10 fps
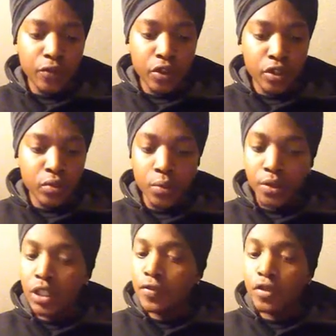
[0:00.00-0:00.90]
Secretary of
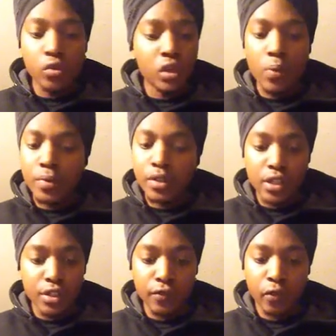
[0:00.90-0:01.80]
Treasury receives no
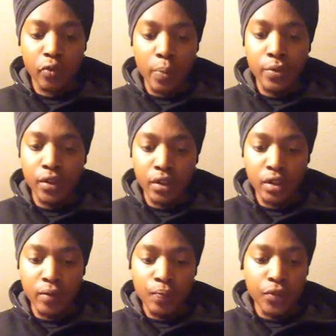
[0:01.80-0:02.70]
compensation for
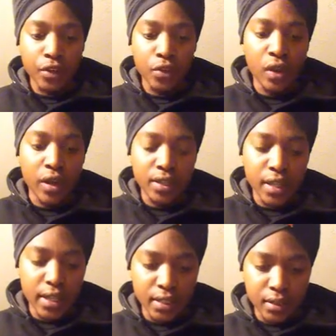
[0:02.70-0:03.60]
representing the
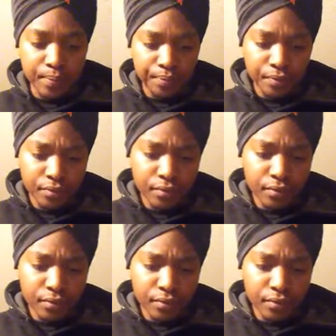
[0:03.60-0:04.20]
United States.